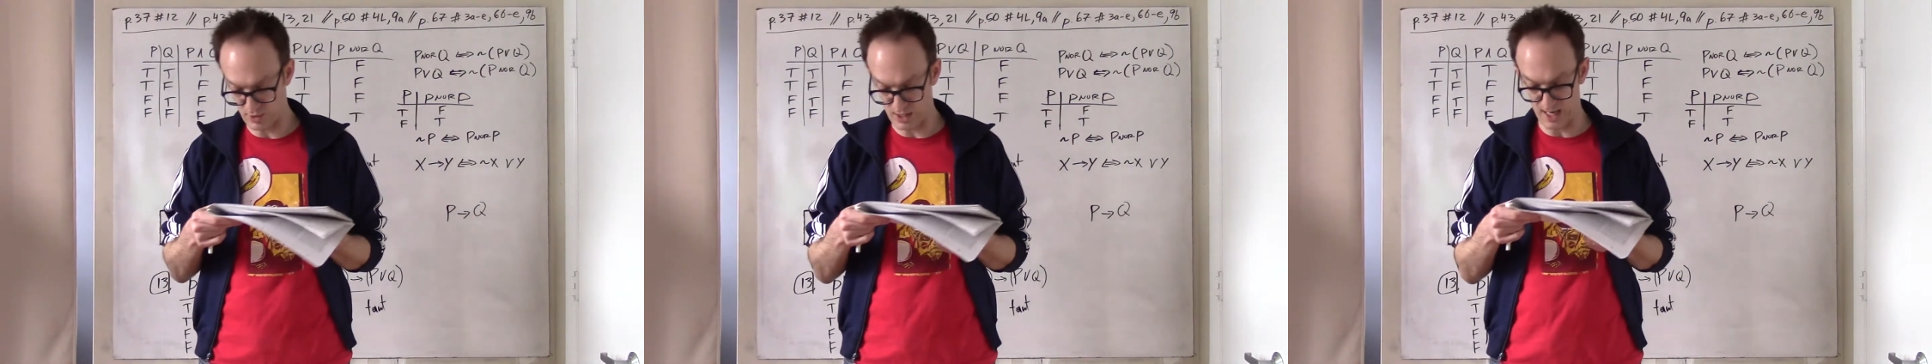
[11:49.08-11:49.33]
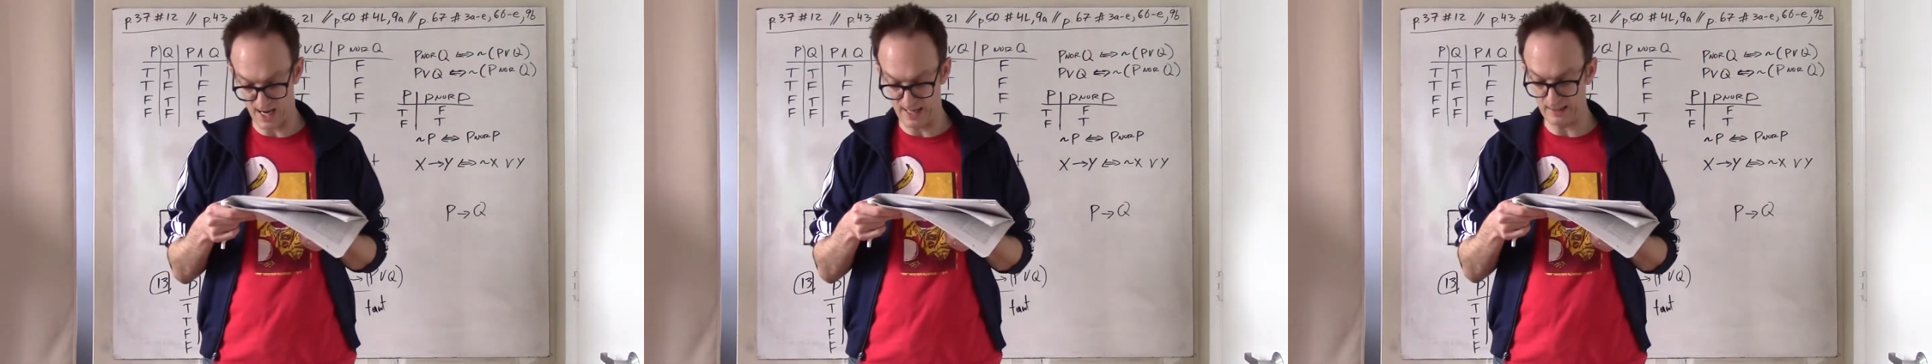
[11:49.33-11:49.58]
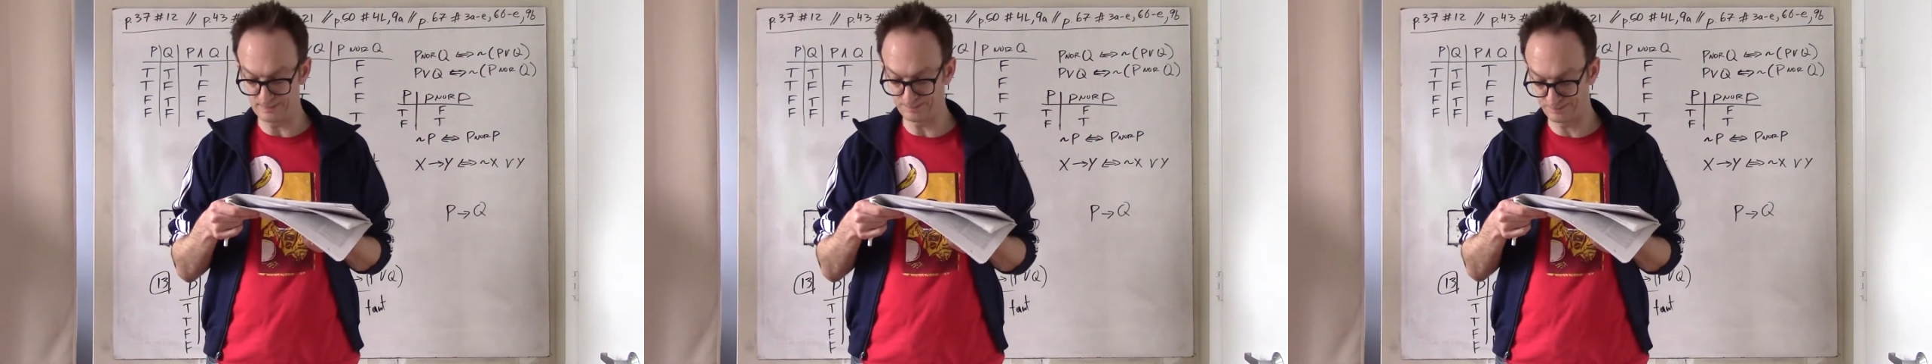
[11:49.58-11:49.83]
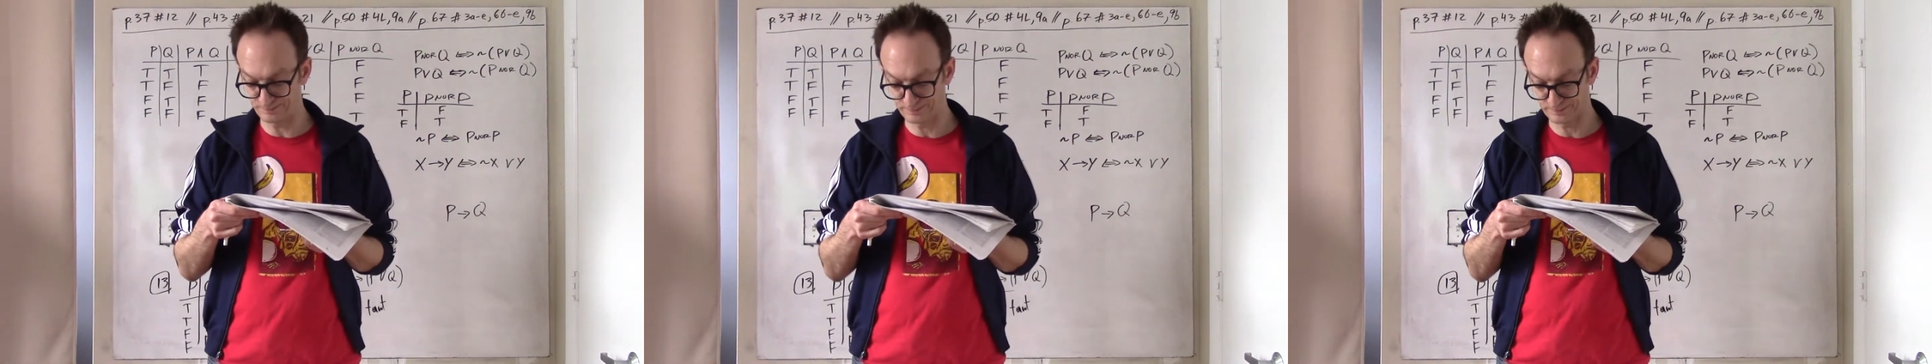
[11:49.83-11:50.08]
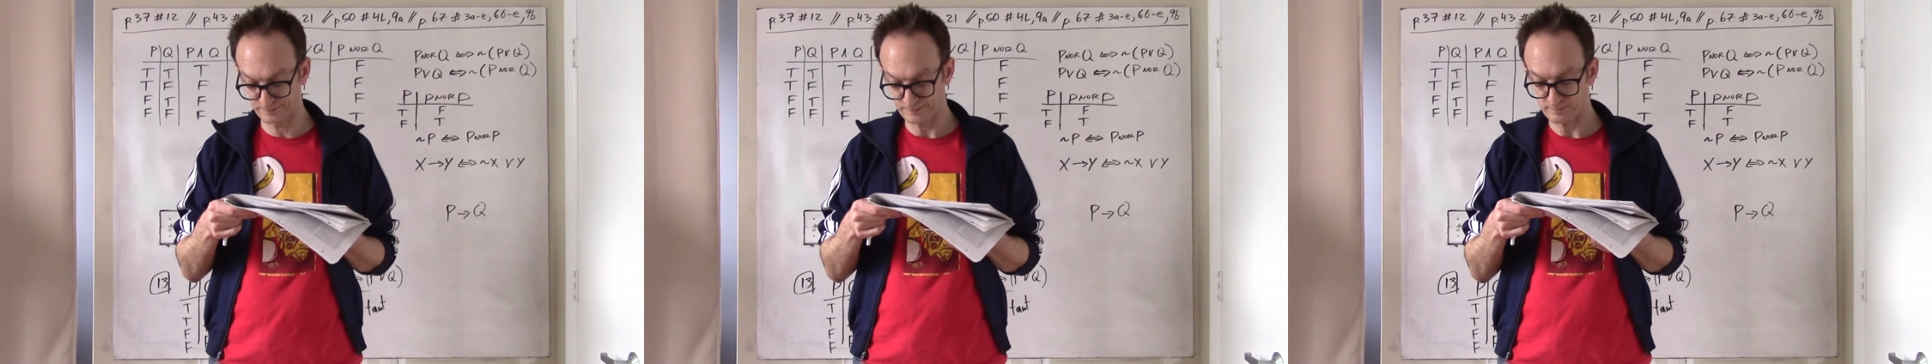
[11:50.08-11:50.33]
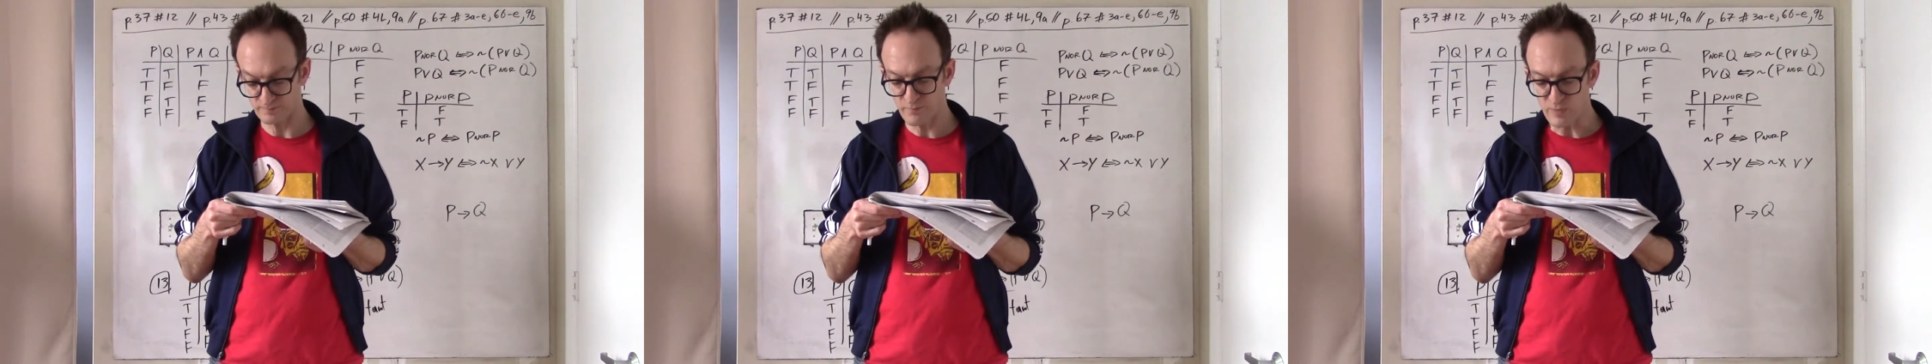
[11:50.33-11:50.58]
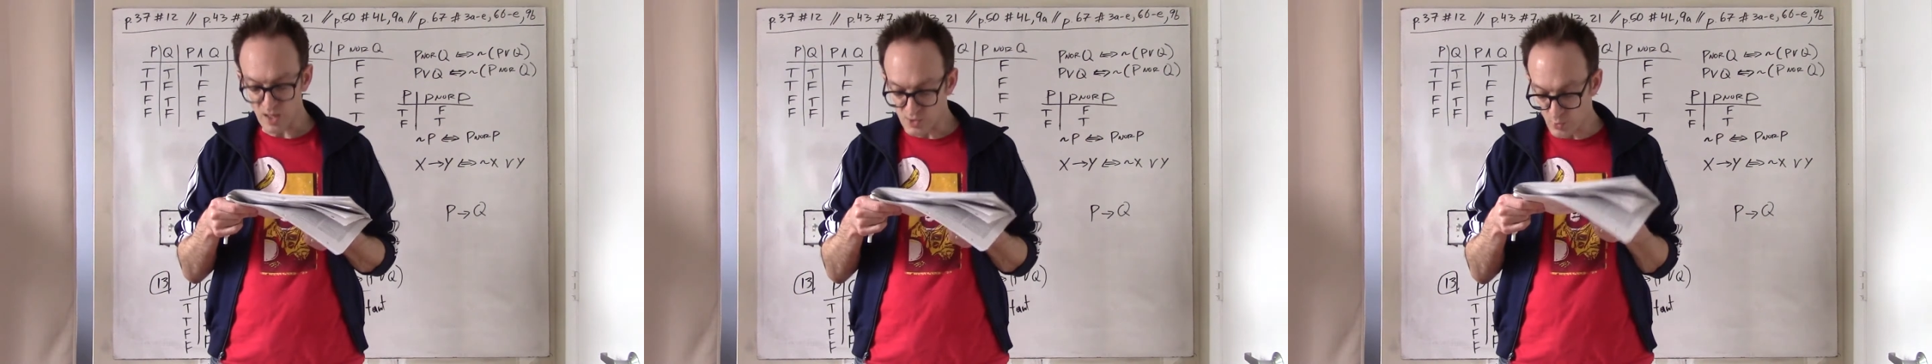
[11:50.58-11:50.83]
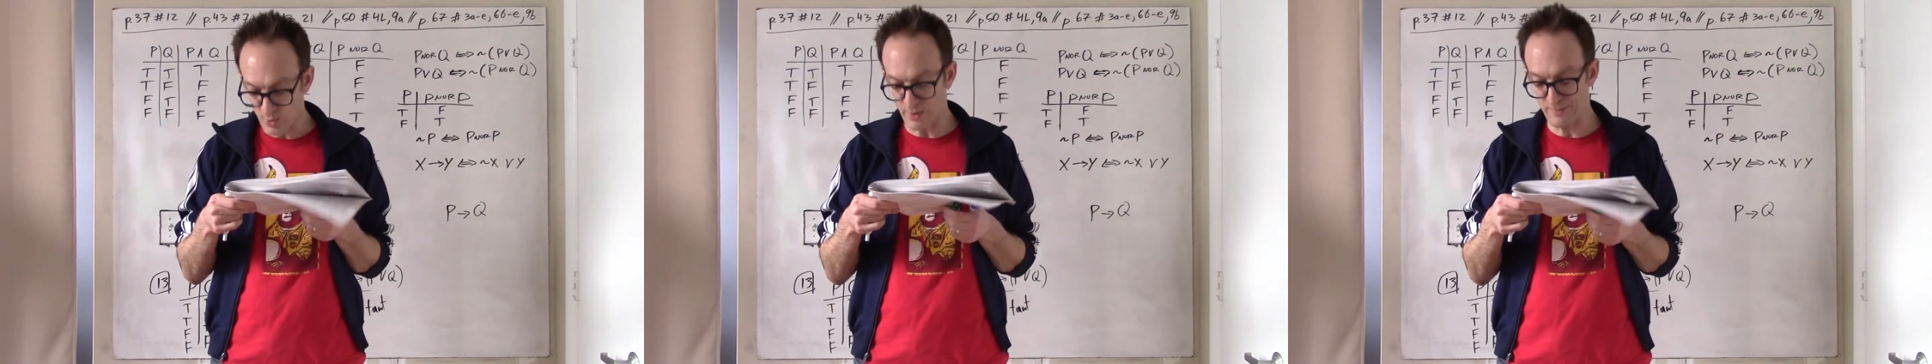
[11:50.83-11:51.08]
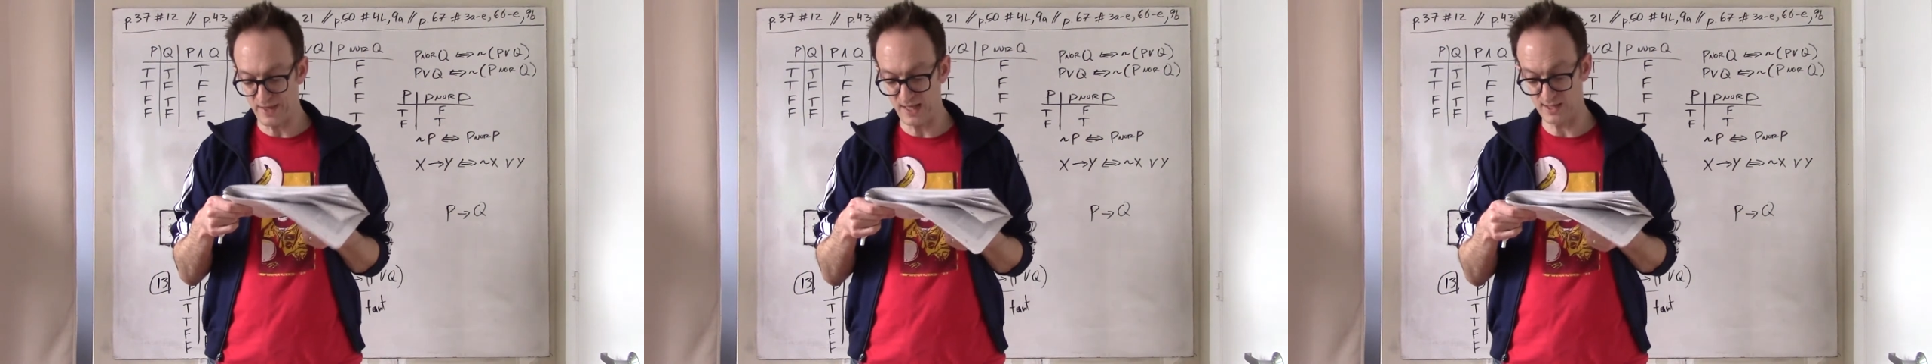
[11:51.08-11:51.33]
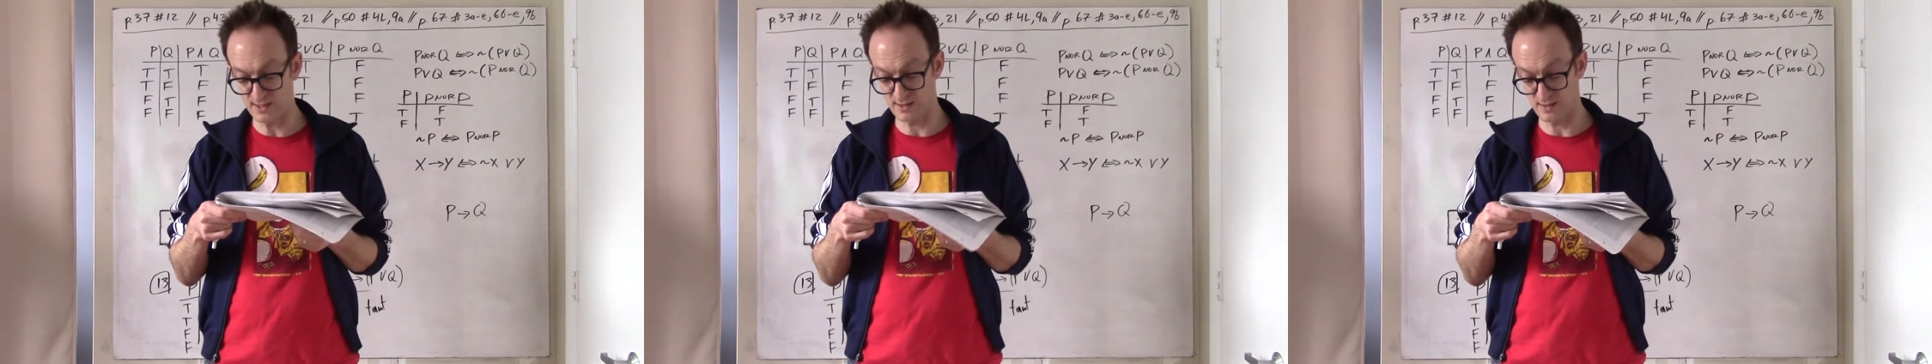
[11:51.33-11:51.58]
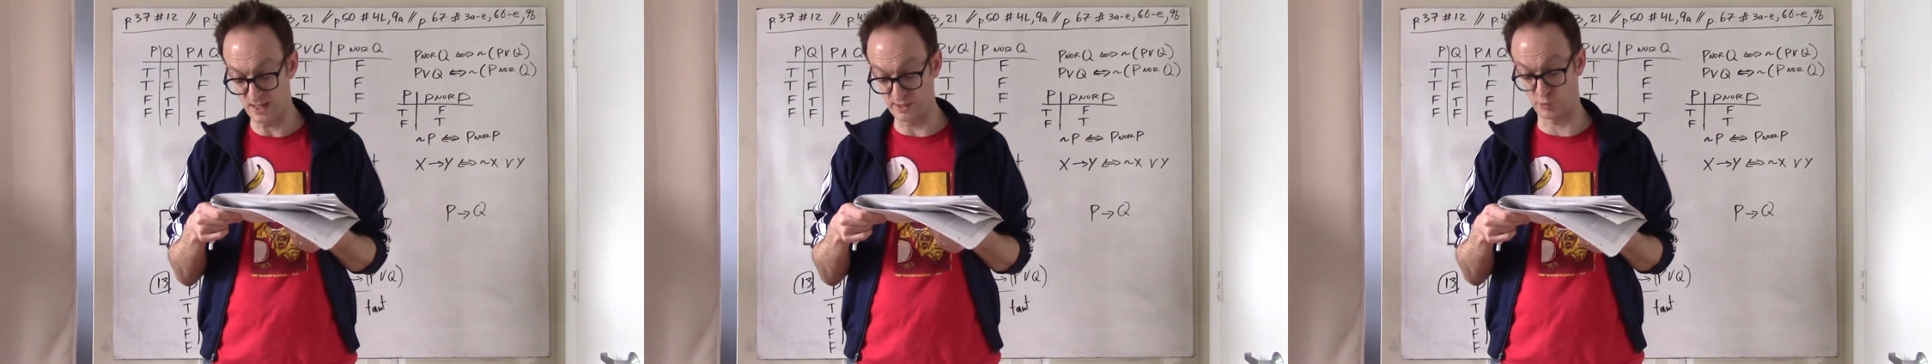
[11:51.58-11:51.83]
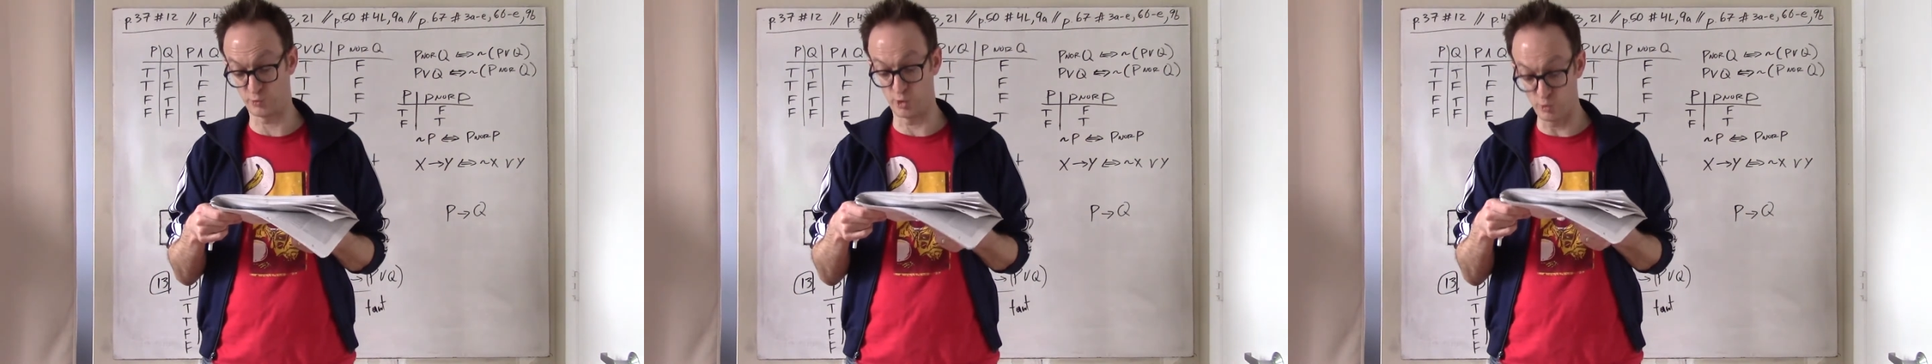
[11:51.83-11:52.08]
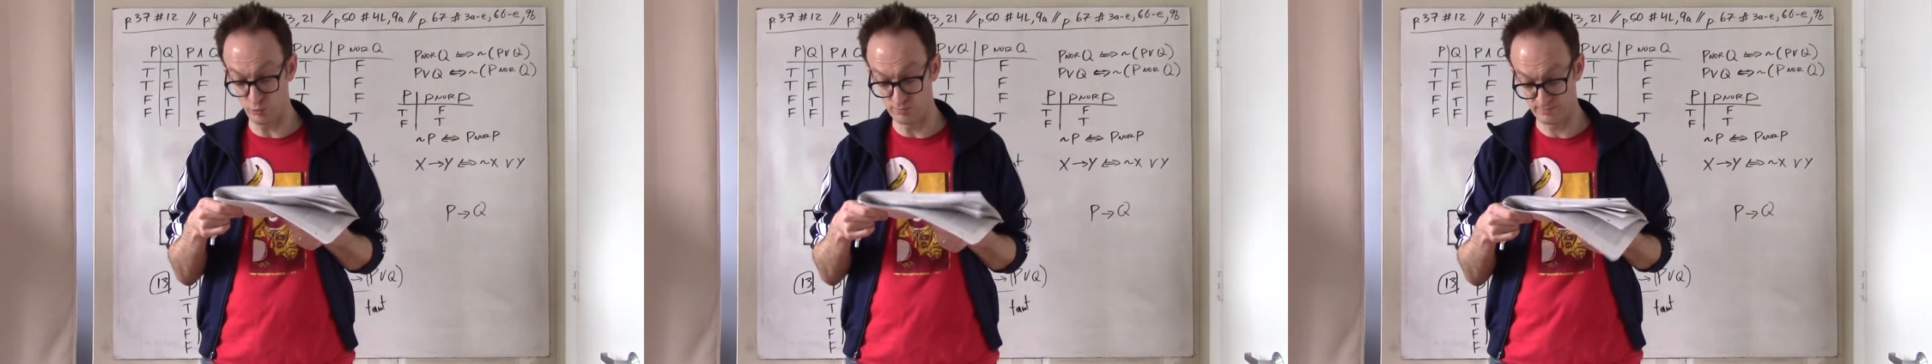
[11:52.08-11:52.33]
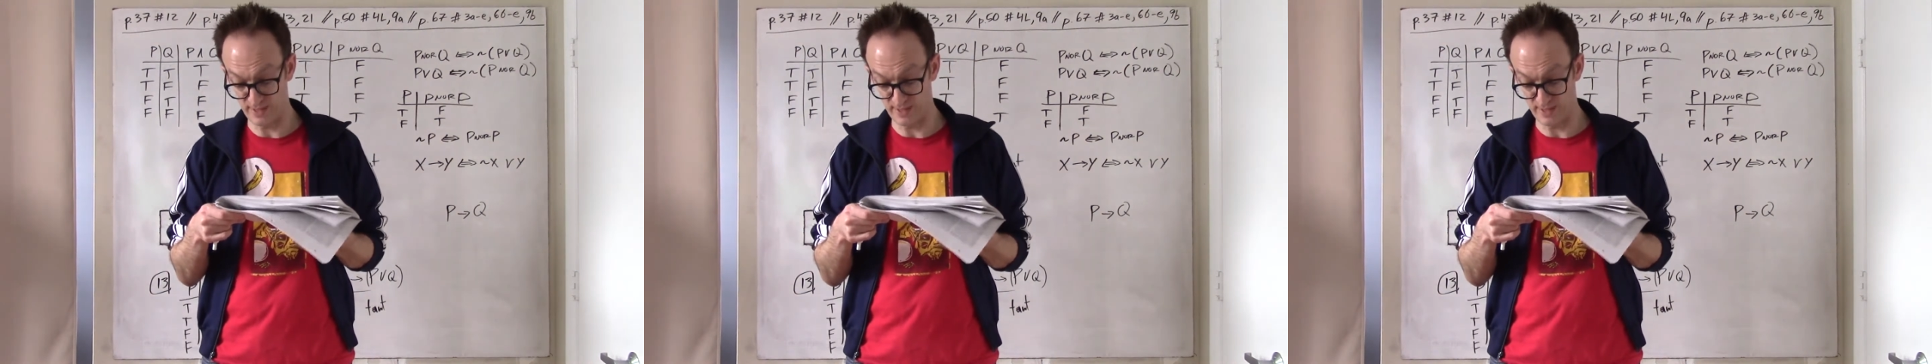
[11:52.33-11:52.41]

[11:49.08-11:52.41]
the um, 21b is is true.